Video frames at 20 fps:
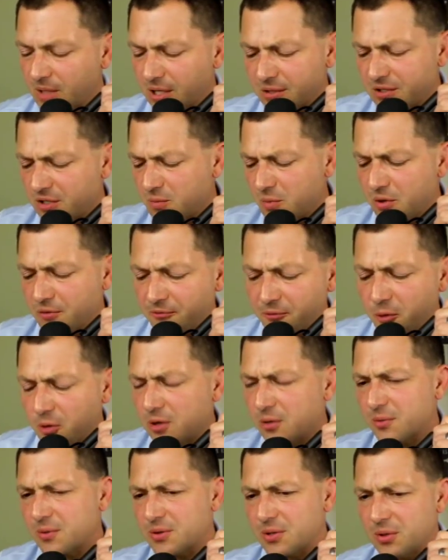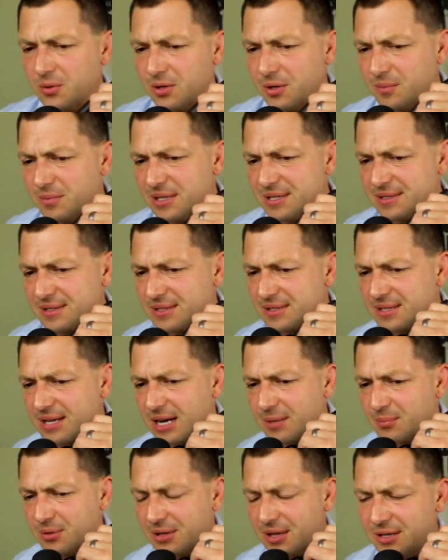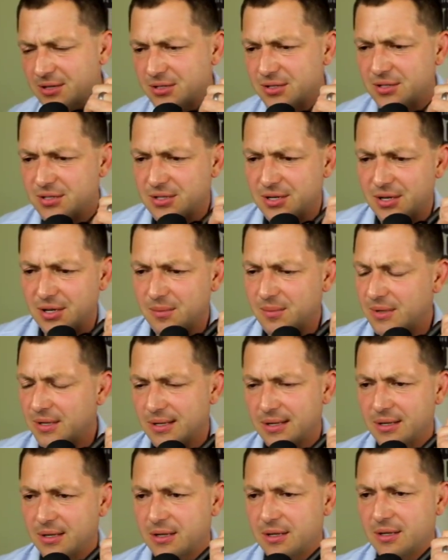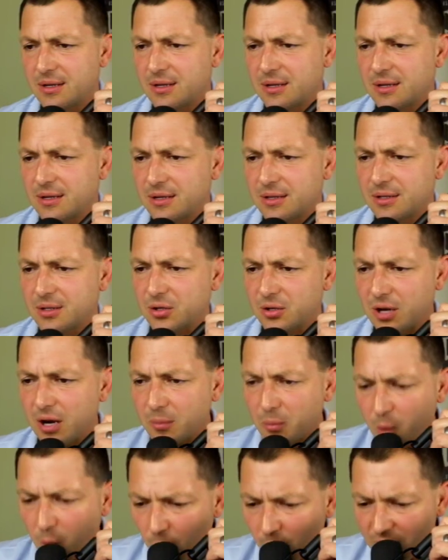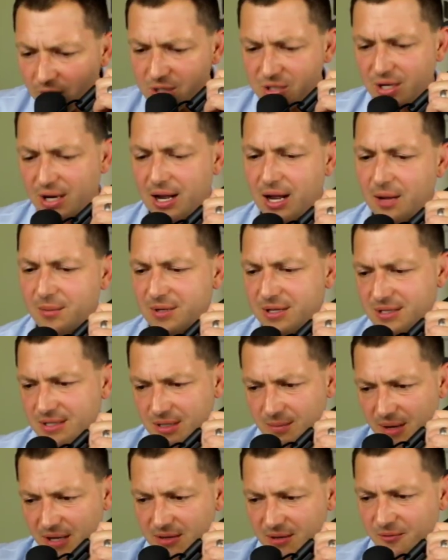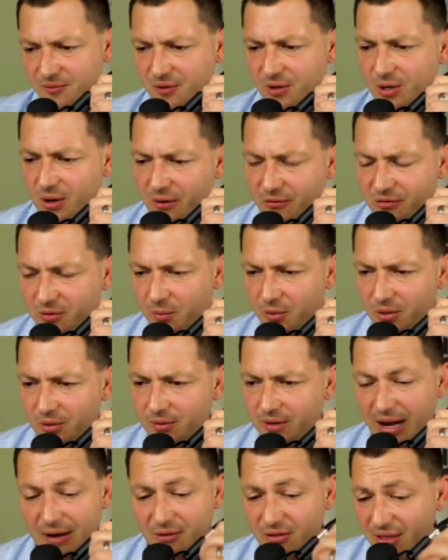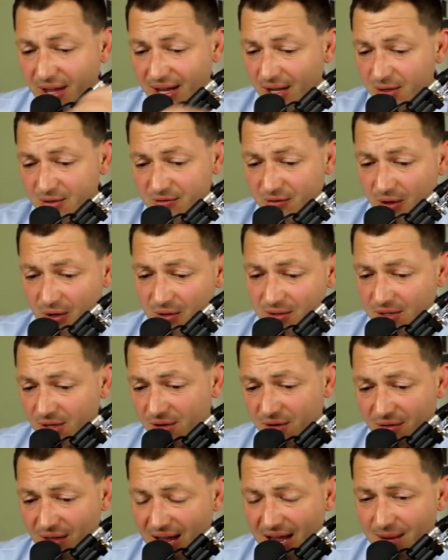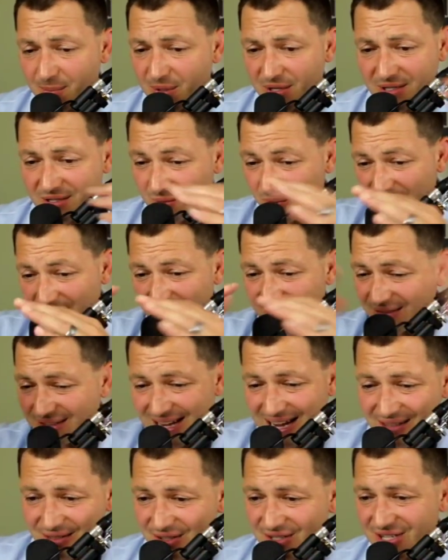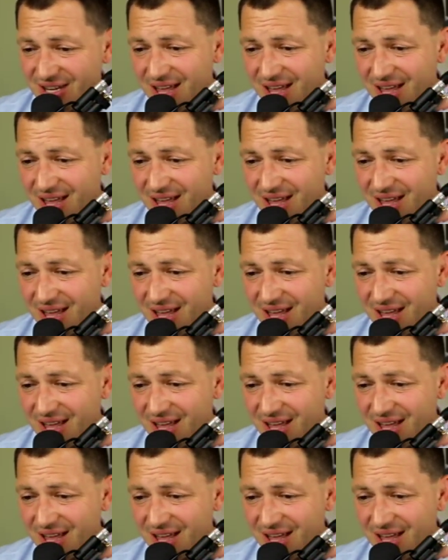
or to move forward with you in a business type relationship. Your number one job is to make them feel comfortable. Everything else falls under that because without that, there's